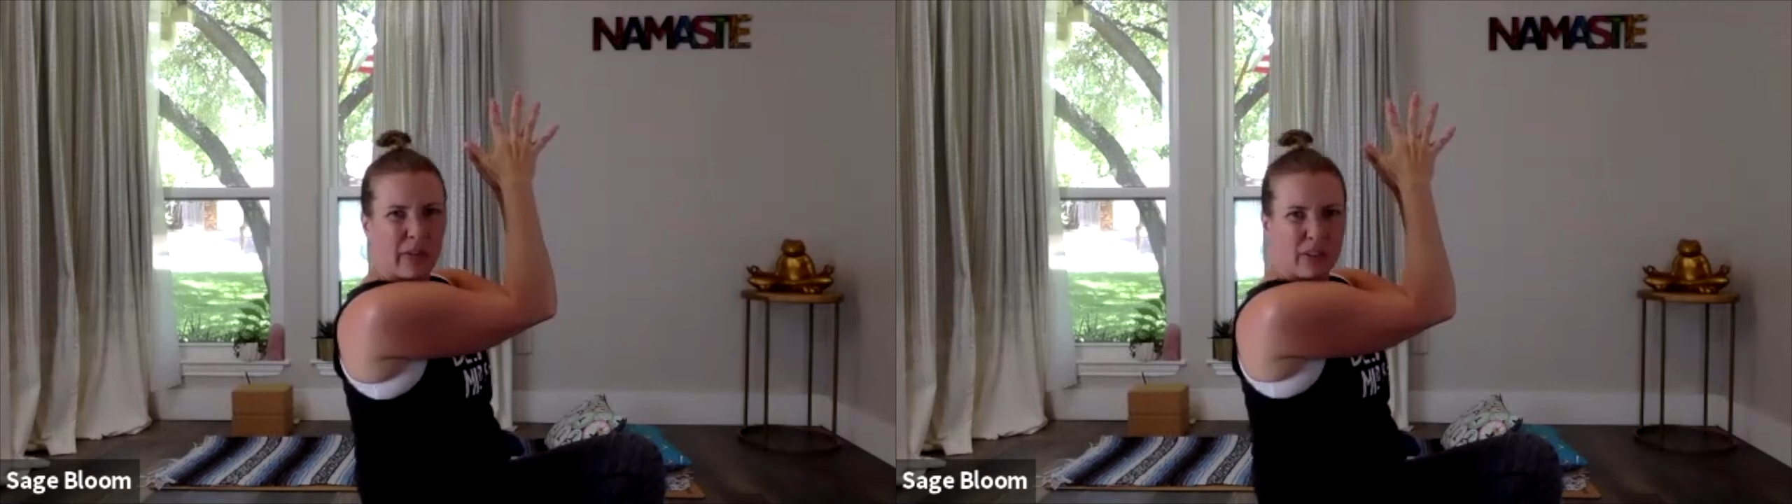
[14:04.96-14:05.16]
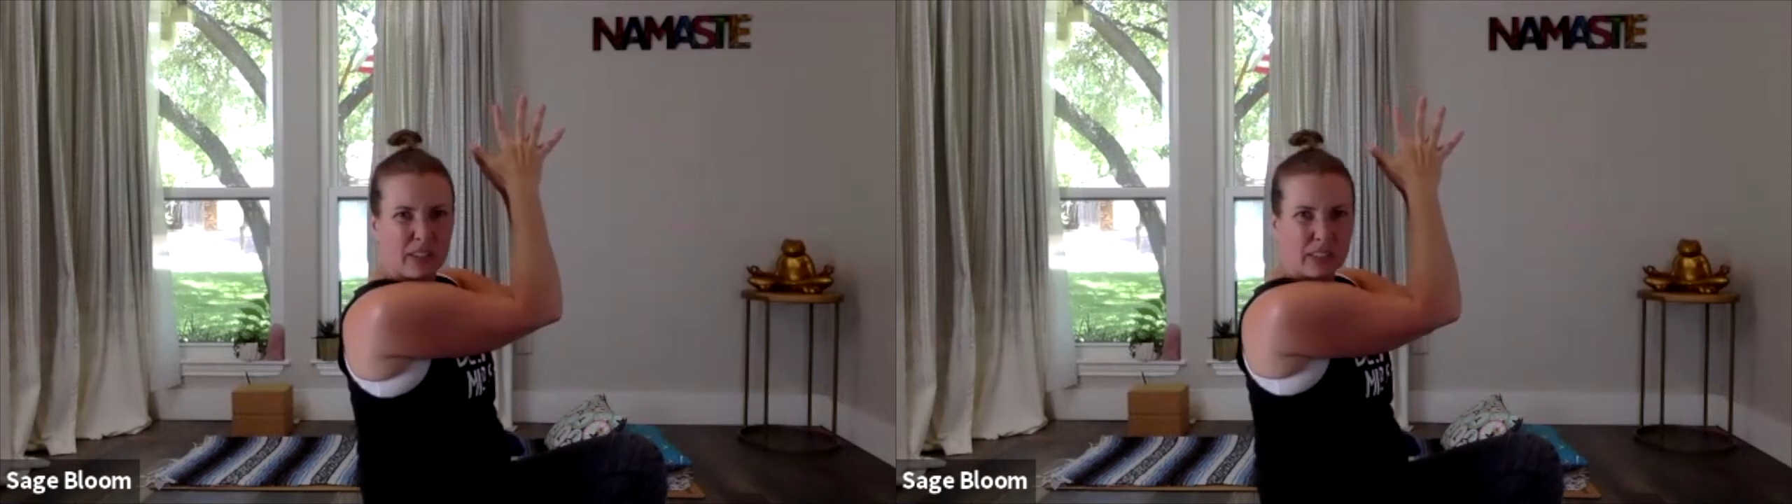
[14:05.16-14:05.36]

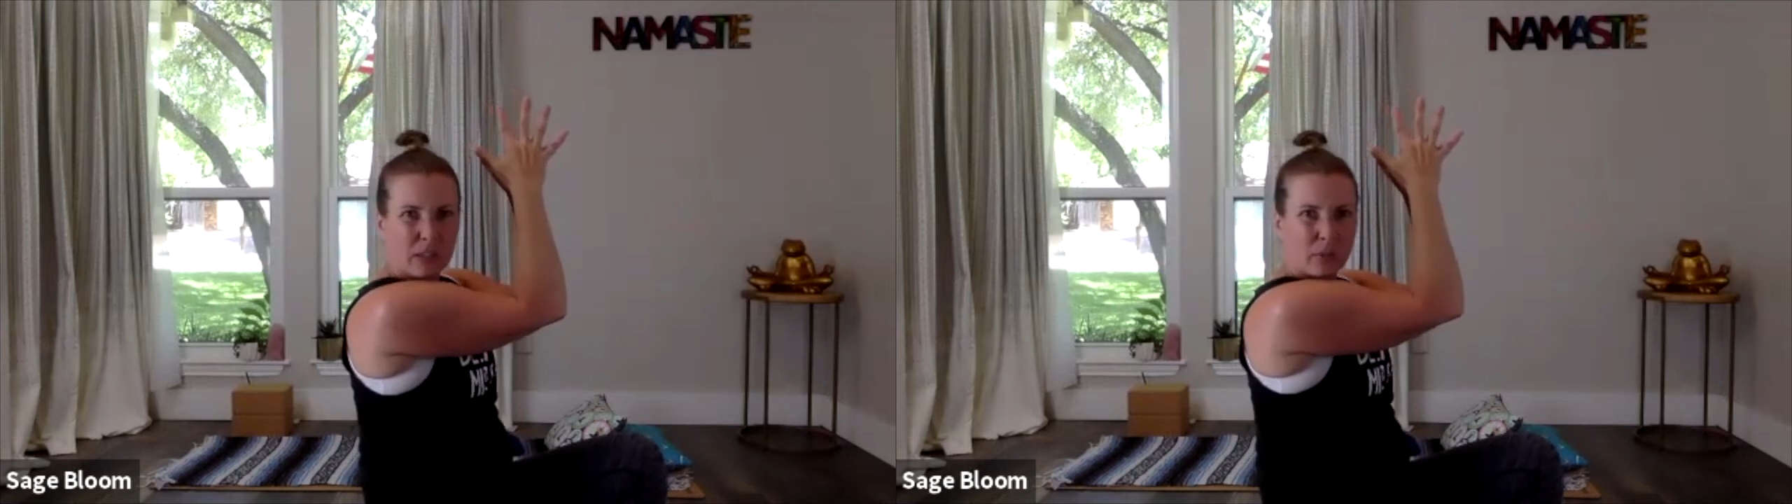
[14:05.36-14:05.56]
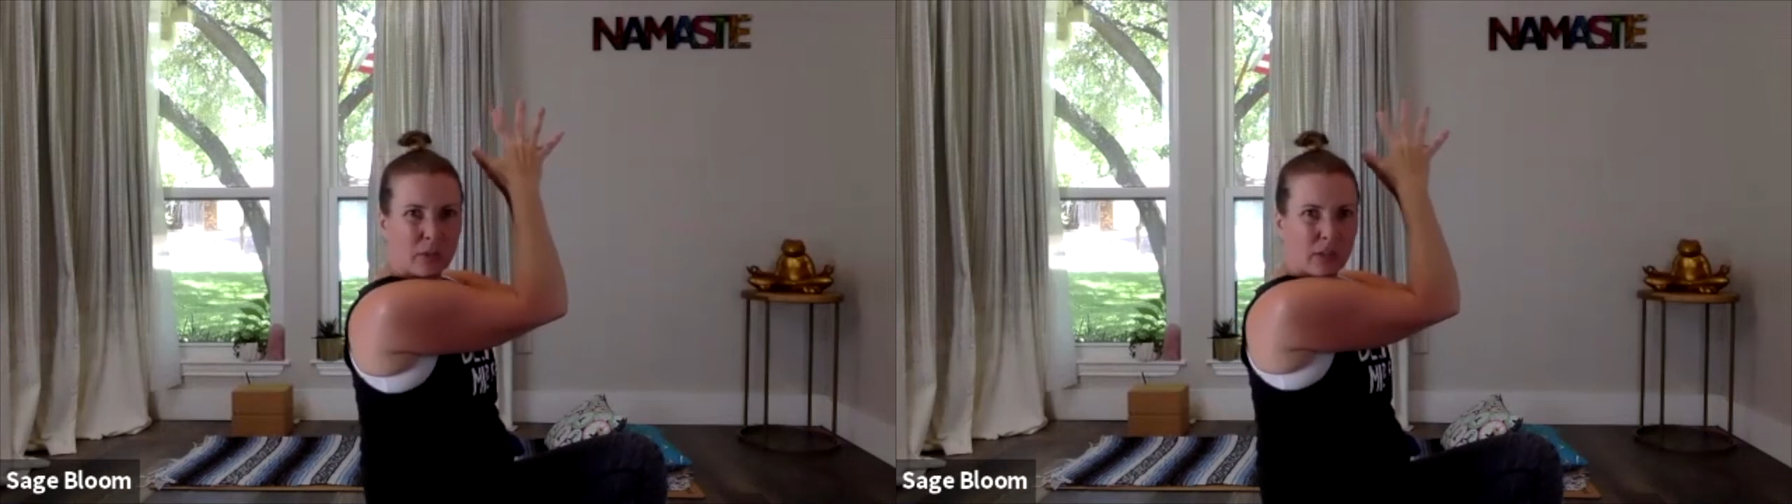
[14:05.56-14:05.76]
with it a
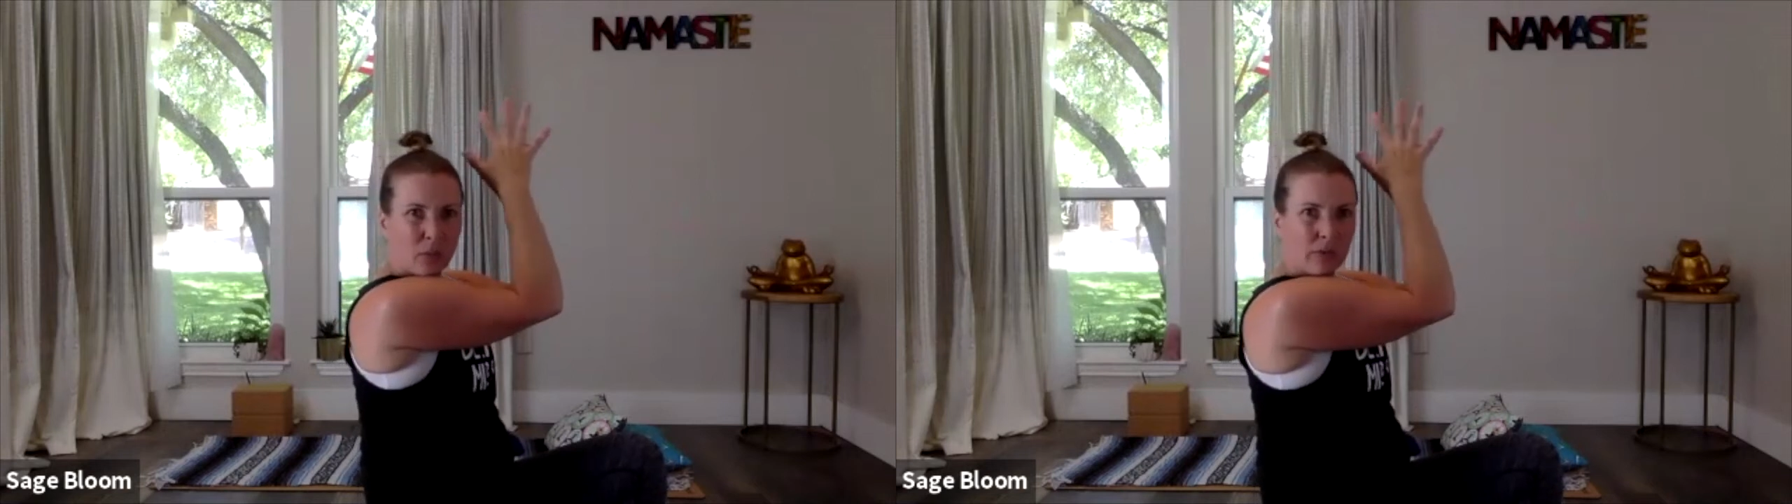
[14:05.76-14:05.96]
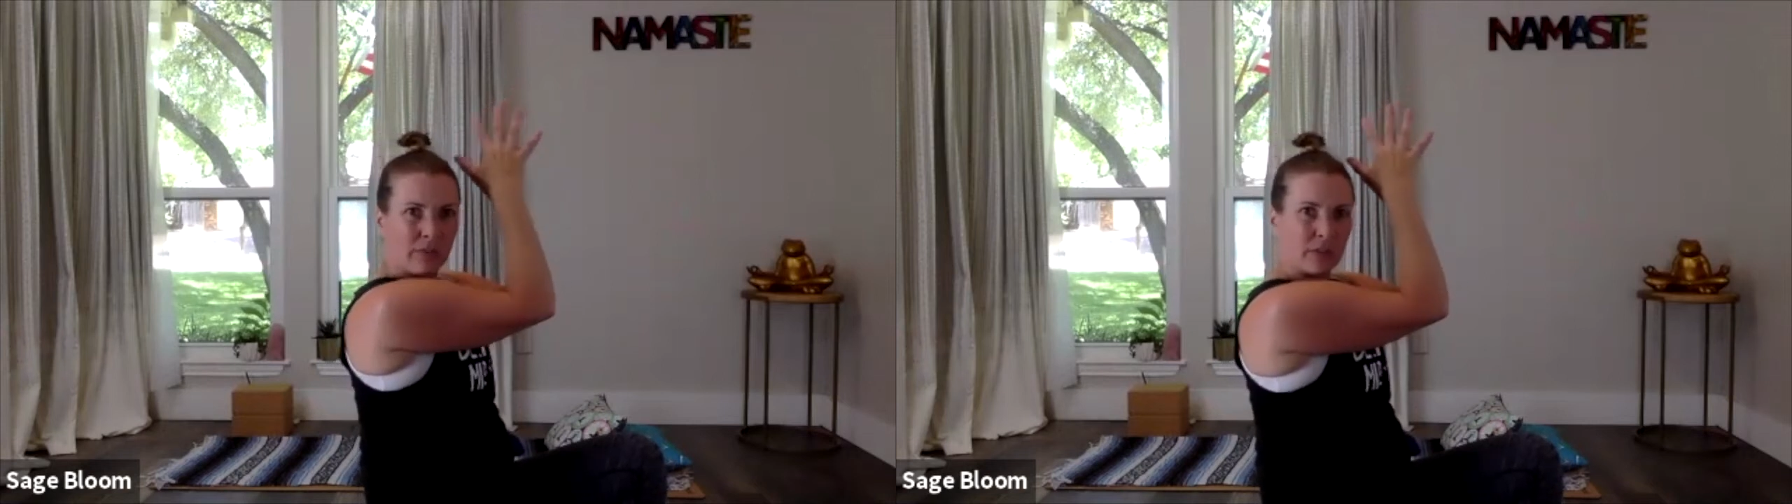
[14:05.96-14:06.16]
little bit. Like
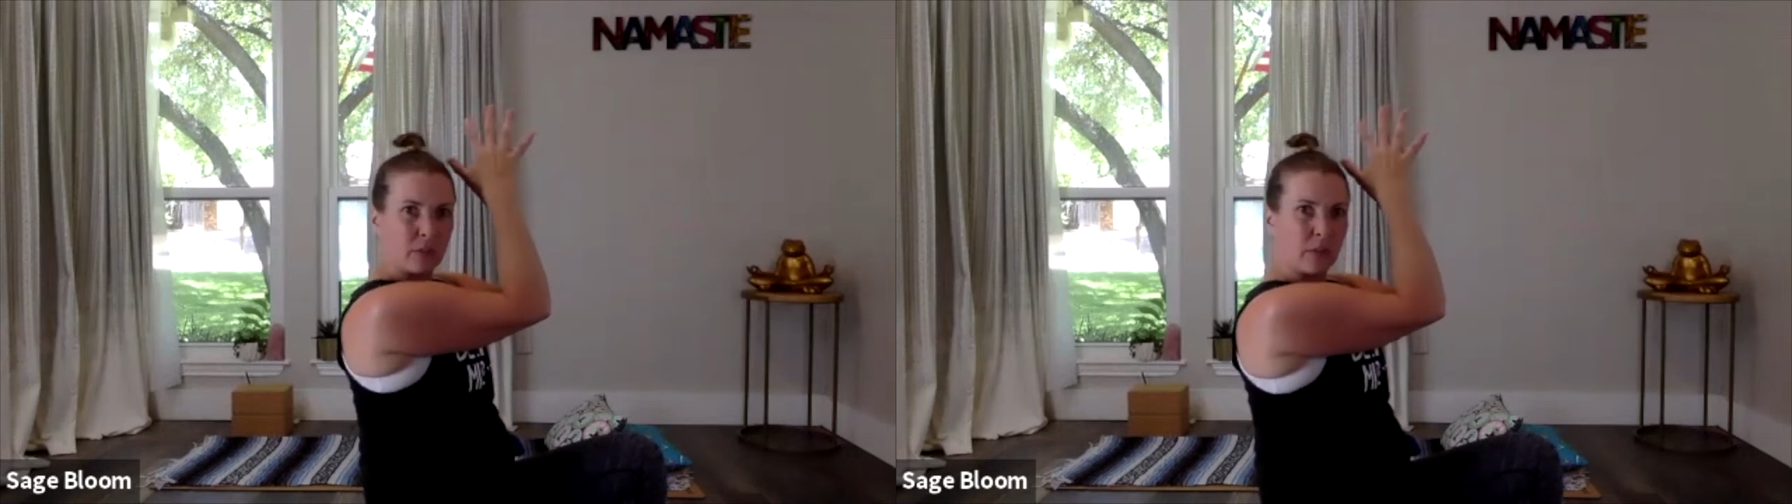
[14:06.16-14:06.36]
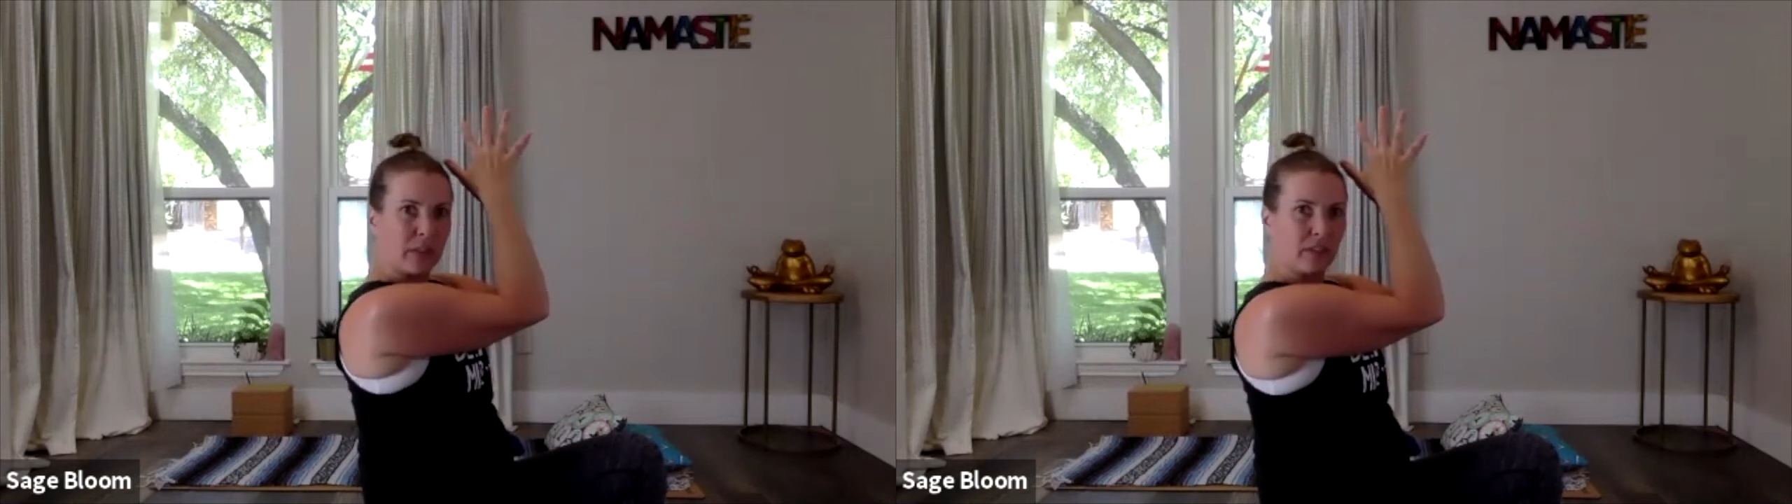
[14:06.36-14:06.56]
what feels
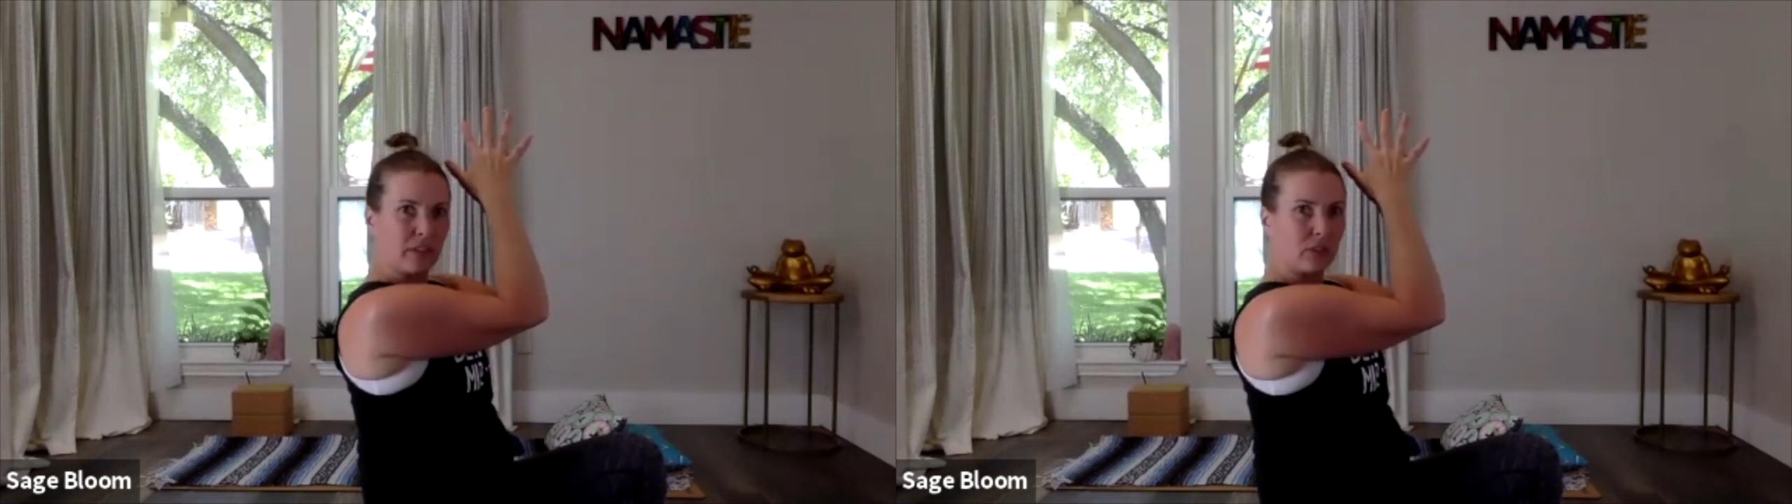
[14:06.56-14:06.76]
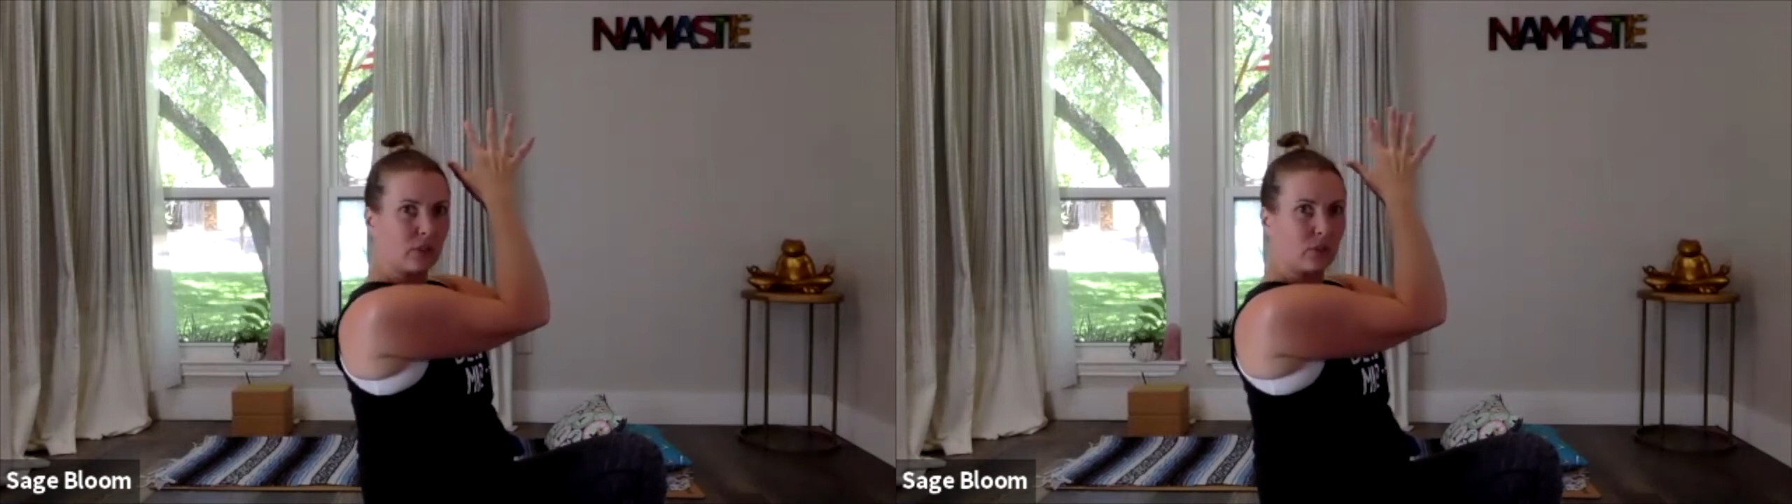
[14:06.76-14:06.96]
best
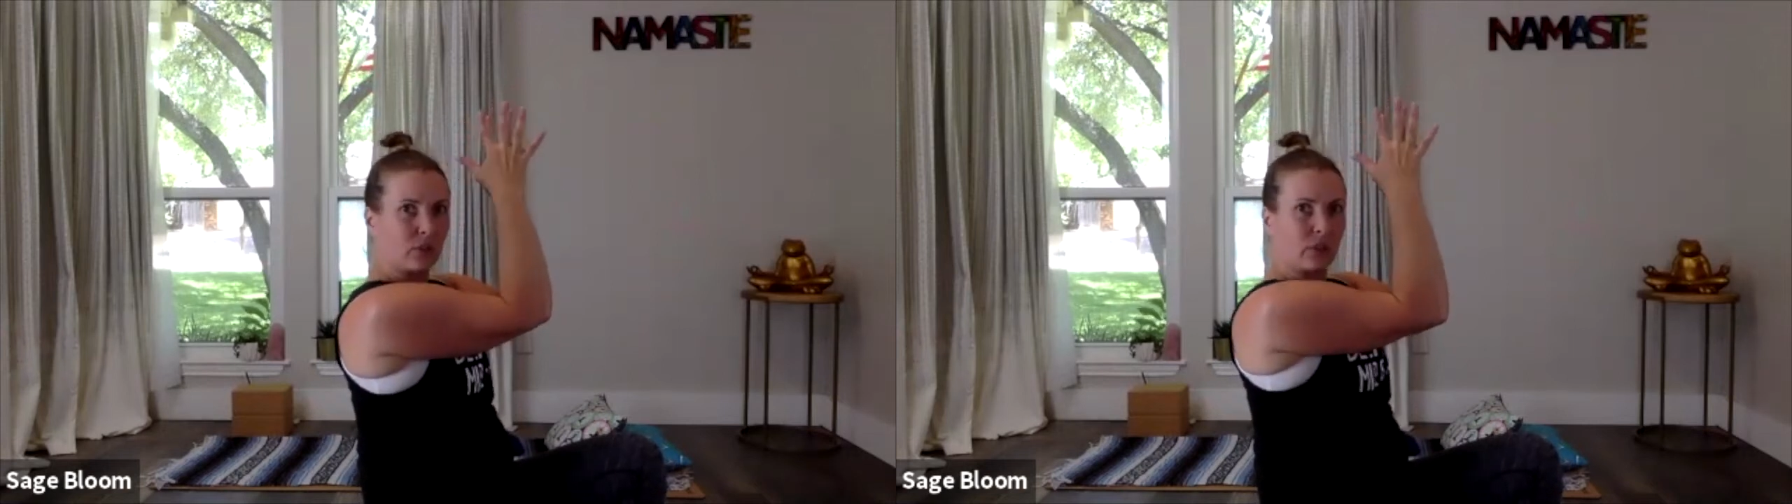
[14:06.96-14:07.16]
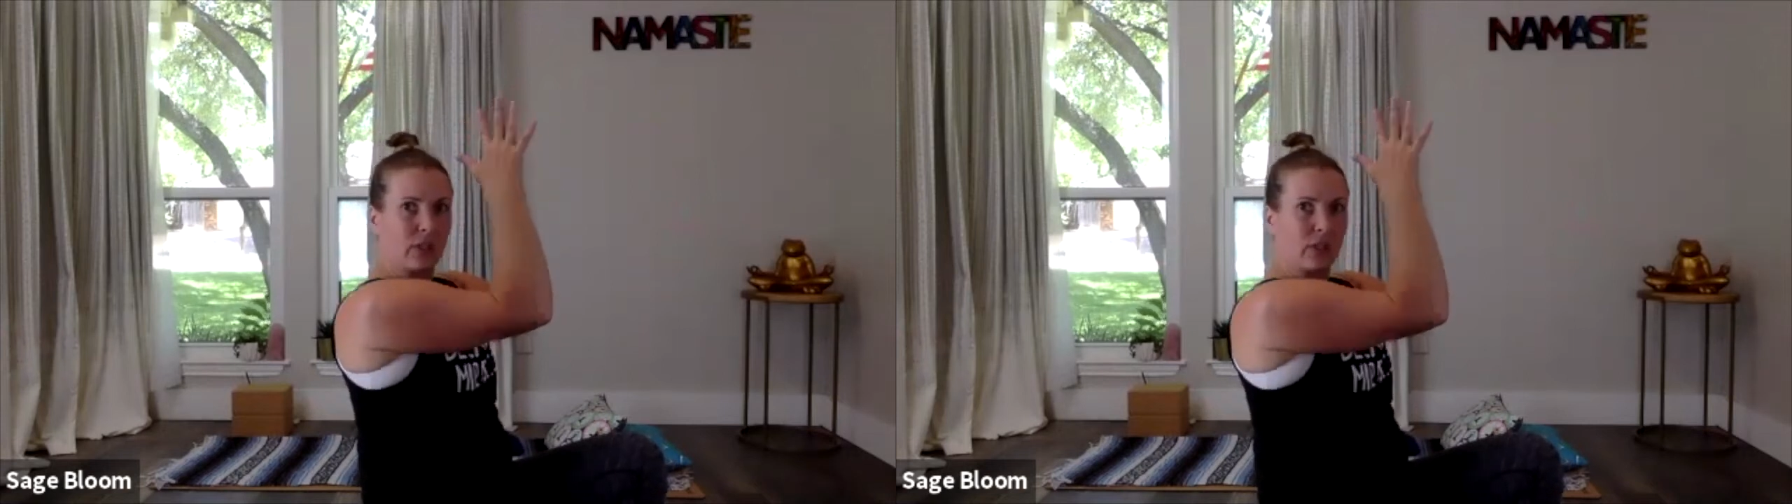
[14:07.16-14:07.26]
to you?